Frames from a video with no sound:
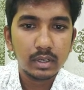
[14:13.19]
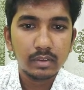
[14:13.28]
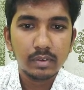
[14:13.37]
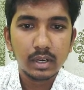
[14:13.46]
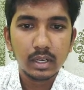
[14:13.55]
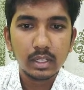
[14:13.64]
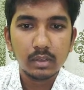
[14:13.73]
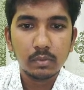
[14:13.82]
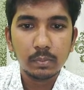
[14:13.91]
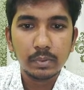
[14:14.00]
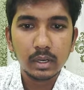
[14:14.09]
definitely the
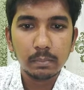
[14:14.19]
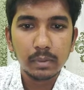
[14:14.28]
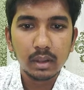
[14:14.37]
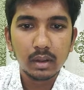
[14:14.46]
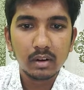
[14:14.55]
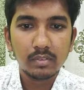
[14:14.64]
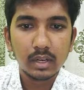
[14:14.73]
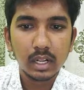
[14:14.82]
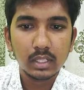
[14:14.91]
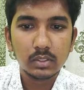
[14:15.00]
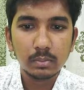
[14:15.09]
opinion paragraph will
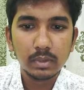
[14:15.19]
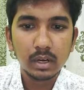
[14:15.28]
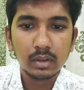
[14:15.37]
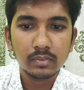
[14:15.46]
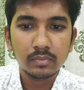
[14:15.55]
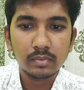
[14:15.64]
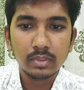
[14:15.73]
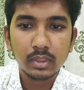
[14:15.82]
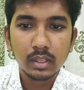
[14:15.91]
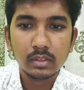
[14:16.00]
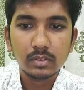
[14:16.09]
also be wrong.
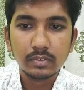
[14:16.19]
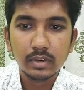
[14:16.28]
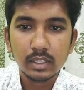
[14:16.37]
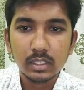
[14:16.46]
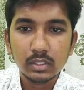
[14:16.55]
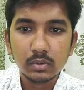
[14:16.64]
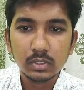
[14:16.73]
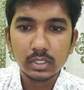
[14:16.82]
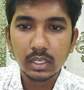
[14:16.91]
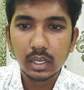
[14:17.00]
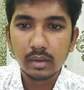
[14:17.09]
So for this
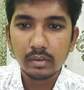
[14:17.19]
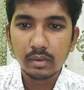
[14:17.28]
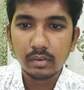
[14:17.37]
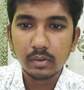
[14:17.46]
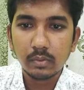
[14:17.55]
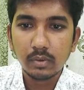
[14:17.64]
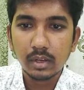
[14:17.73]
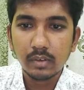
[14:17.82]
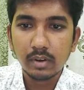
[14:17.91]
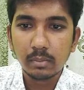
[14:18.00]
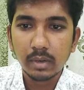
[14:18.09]
question I have given only
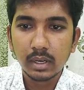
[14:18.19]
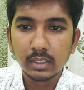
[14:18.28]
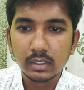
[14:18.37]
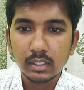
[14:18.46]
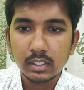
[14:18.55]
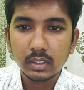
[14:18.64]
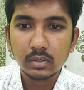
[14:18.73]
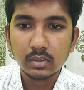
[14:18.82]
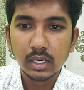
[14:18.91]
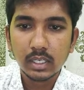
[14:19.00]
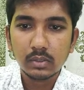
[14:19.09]
1 mark. So
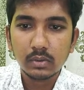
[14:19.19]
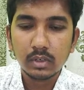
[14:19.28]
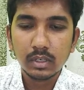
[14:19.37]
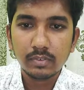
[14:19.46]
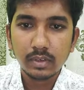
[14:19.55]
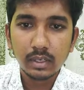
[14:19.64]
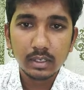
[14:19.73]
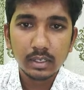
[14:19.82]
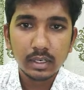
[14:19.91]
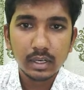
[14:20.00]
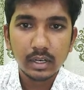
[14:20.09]
that is only for
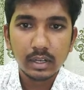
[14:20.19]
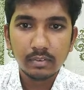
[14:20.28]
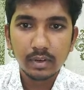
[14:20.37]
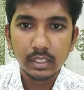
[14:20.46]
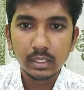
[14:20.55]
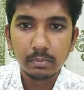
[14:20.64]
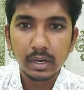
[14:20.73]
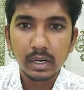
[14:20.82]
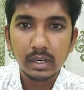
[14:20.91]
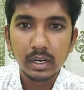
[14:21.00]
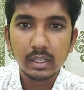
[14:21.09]
definition
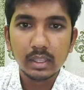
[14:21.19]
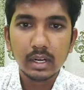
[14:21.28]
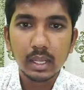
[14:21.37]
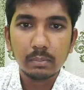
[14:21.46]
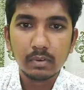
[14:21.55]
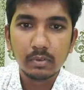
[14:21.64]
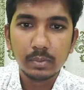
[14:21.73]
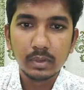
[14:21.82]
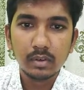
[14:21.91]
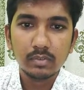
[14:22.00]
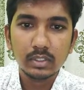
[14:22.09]
part and the type of
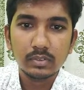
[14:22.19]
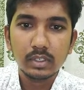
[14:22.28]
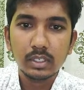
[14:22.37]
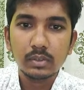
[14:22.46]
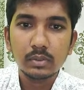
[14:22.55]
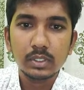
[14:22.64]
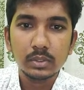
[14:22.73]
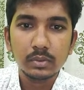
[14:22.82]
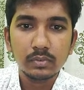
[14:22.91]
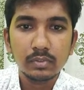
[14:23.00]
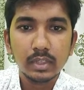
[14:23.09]
opinion which we need to
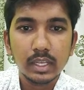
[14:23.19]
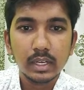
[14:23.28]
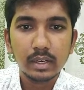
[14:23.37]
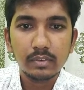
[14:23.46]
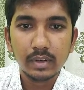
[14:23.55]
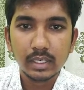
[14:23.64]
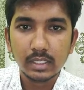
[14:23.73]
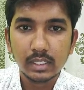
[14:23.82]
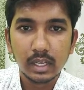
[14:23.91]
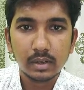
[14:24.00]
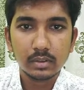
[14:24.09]
issue in different
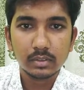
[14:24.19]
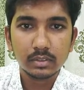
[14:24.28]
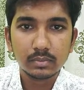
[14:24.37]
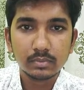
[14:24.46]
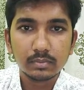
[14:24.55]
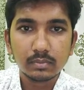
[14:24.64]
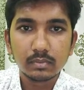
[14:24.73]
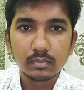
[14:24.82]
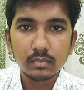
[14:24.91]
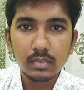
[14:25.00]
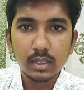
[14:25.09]
scenarios.
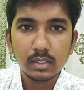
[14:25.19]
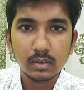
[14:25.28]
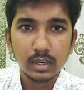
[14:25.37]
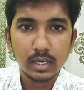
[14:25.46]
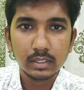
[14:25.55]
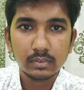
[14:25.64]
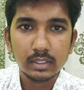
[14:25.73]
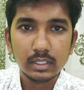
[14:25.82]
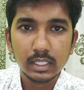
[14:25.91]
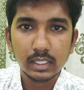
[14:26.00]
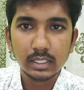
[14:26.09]
So let us
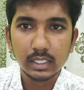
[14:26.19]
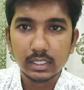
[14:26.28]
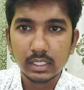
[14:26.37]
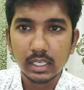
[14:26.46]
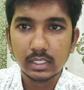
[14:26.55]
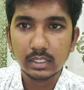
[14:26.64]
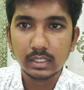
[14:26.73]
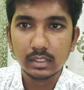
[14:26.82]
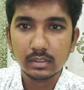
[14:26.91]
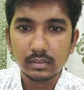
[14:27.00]
once check suggested answer.